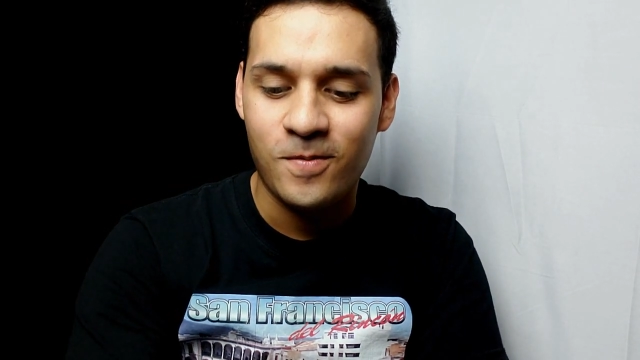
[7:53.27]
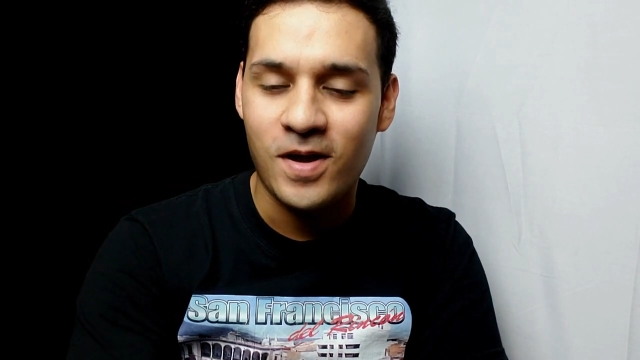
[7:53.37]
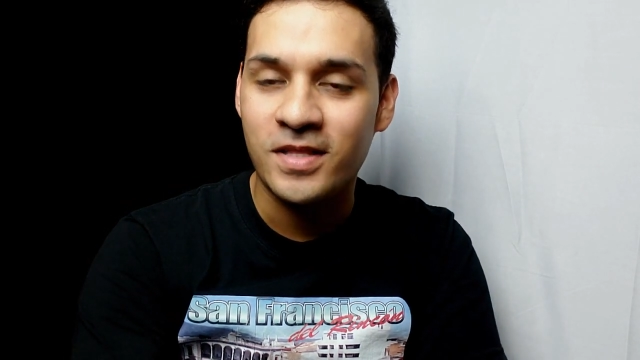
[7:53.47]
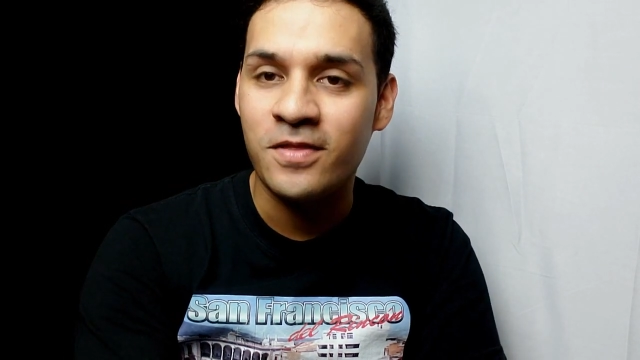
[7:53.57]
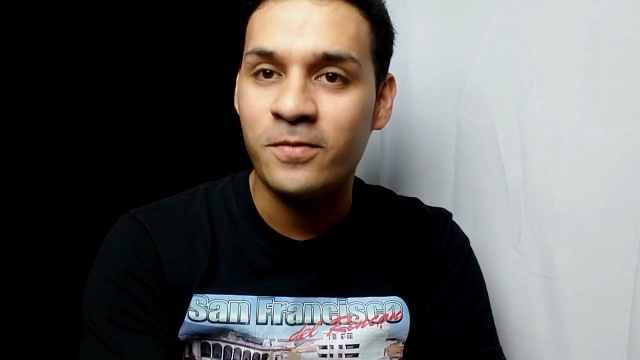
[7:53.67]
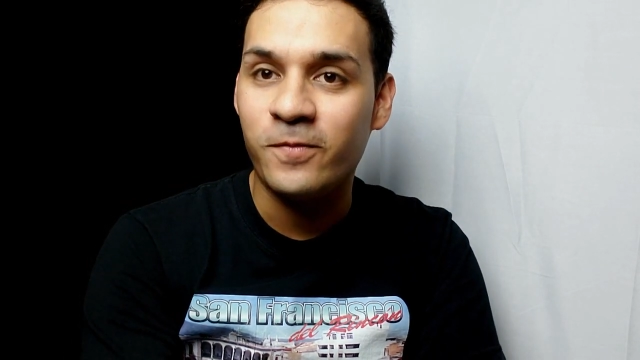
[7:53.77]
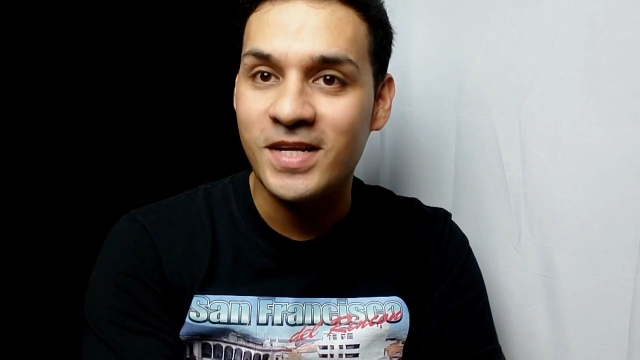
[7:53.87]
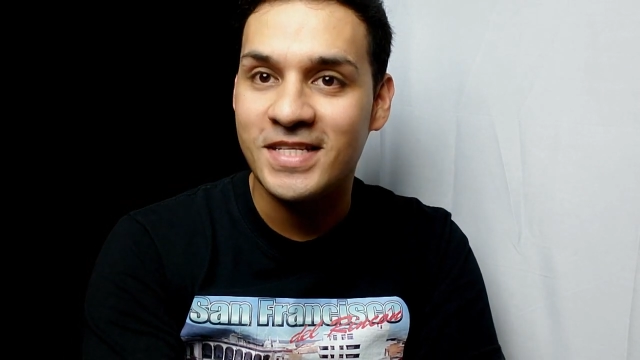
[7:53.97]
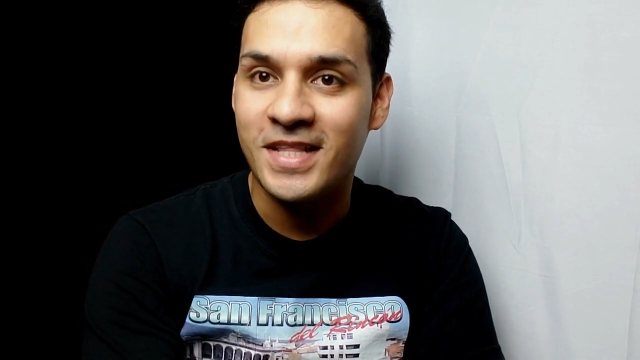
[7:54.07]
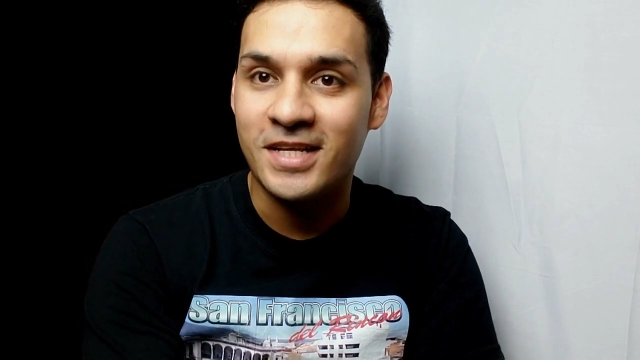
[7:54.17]
another
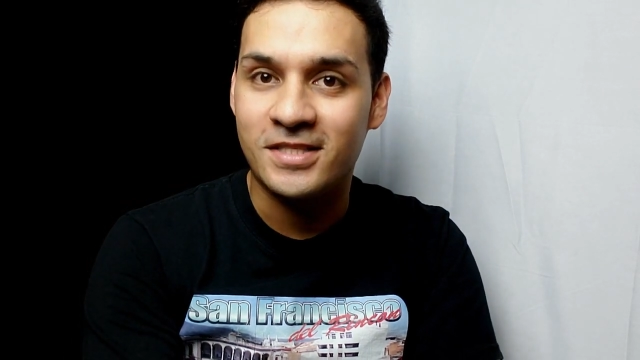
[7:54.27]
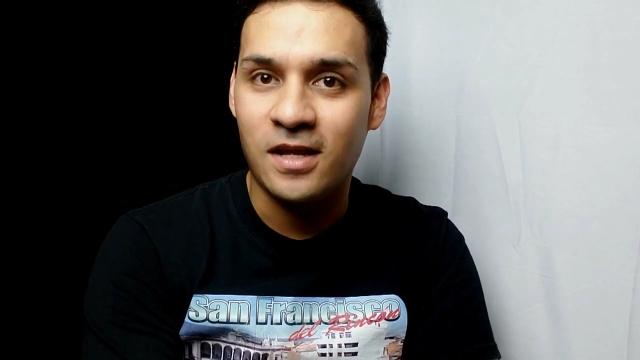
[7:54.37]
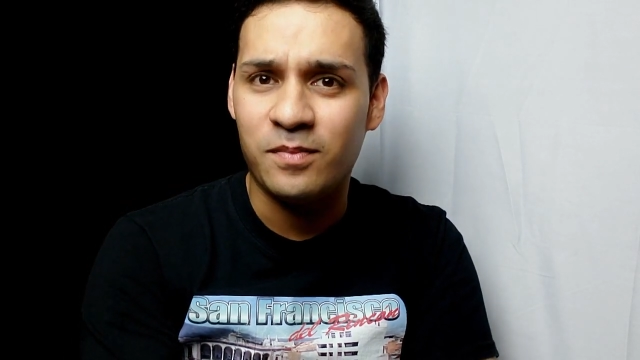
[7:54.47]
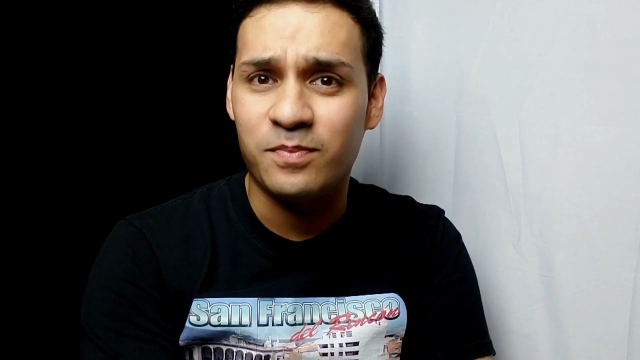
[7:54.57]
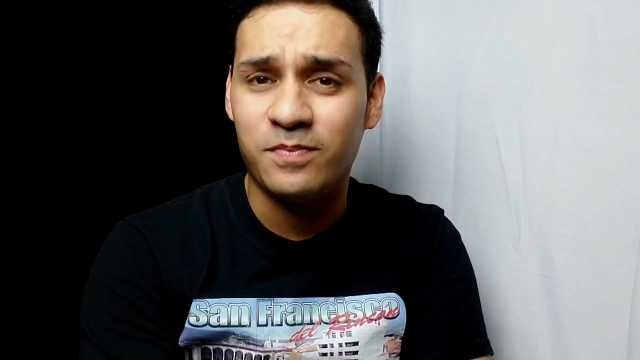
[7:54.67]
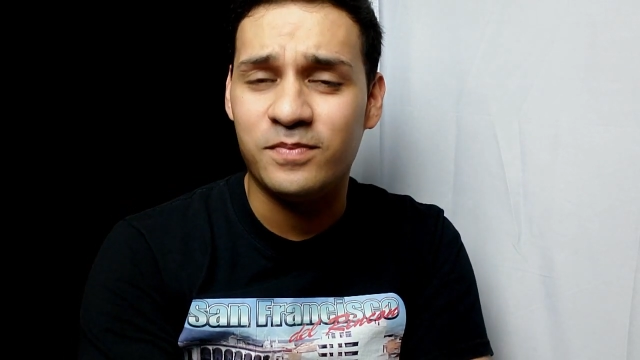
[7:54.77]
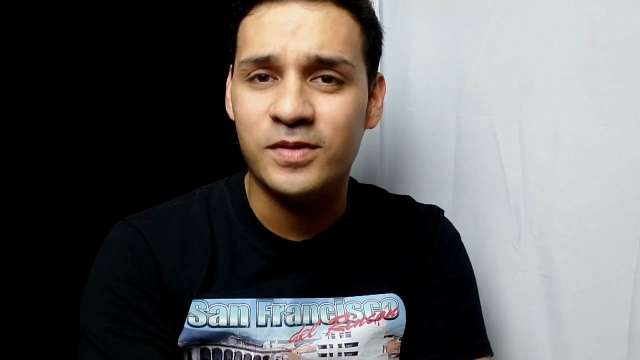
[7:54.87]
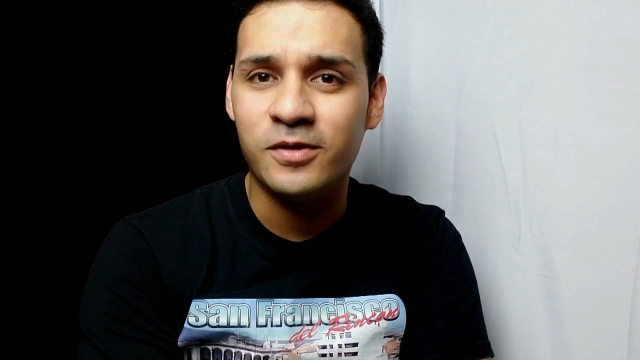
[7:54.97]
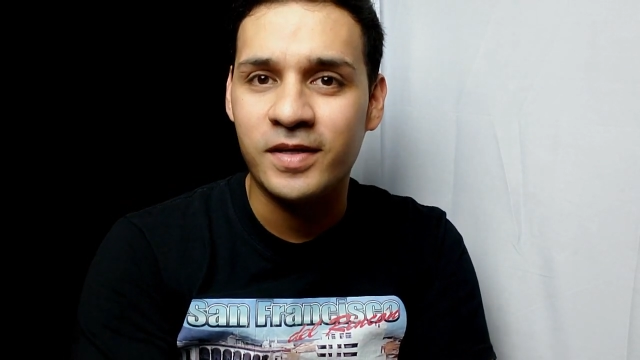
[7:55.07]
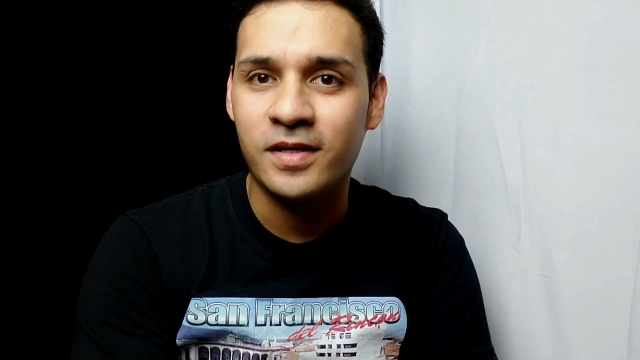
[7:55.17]
reason I stopped
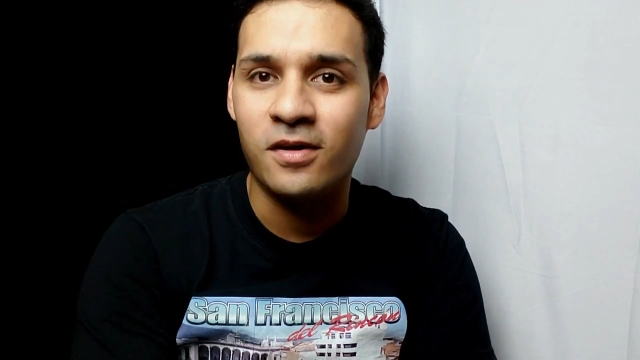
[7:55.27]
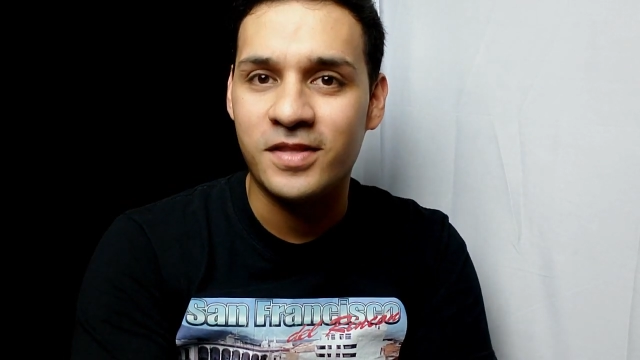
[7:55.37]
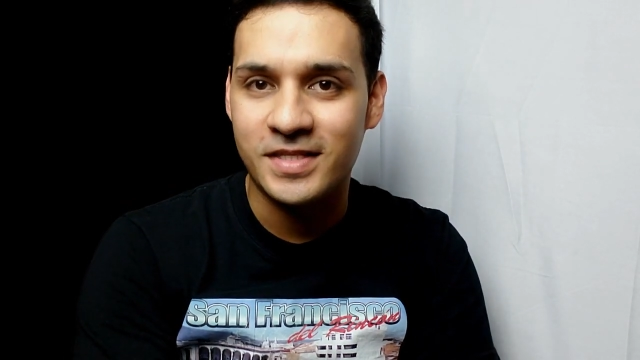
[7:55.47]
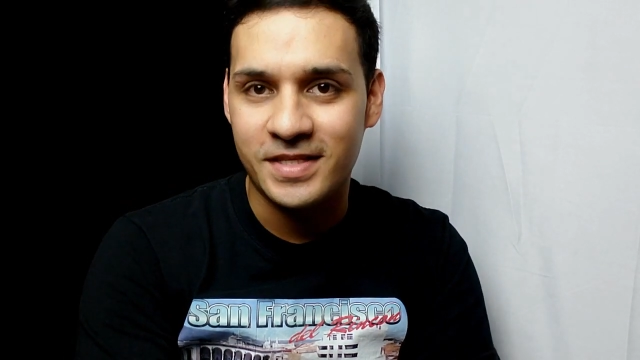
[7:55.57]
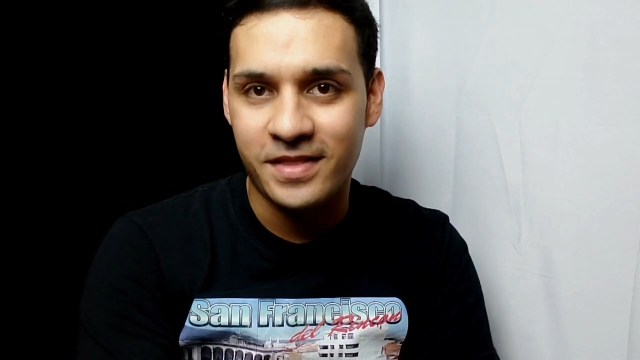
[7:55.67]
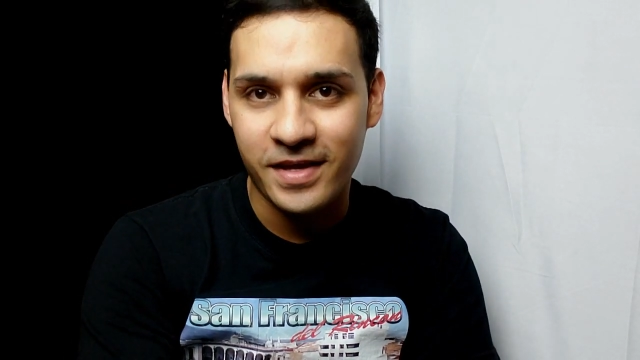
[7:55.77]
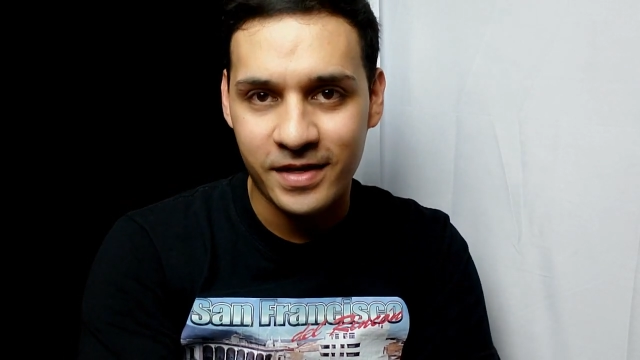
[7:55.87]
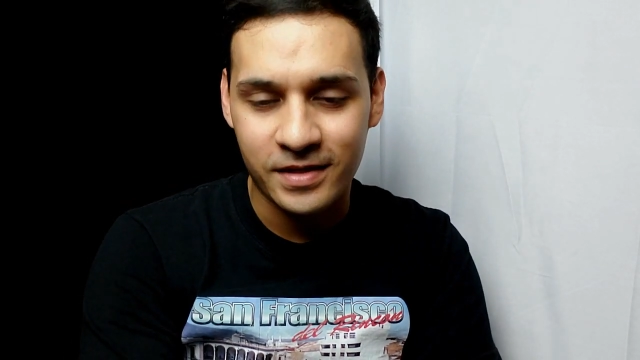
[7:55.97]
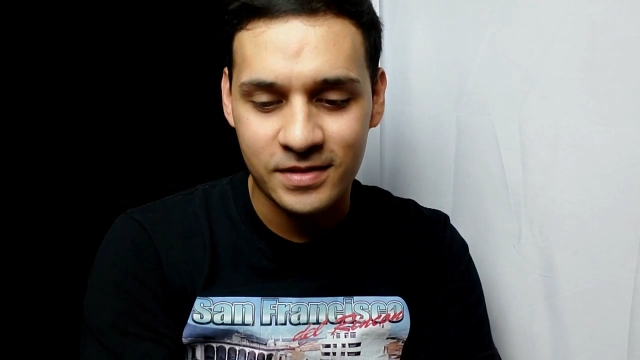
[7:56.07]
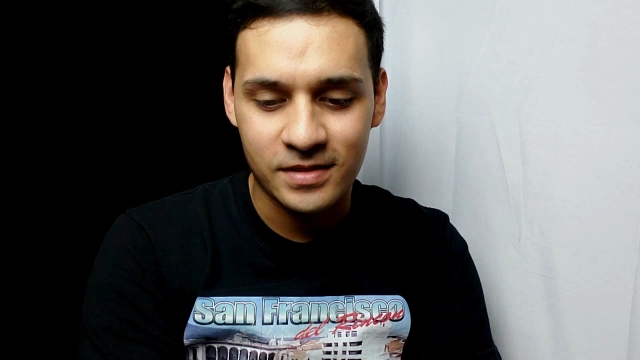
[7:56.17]
doing all these
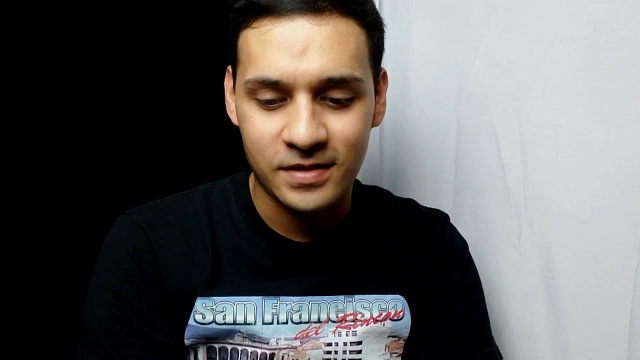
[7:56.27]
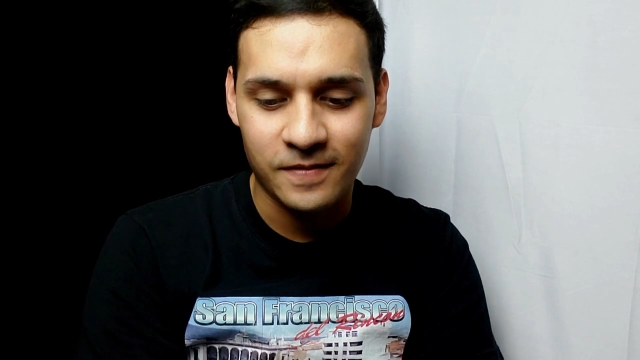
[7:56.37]
things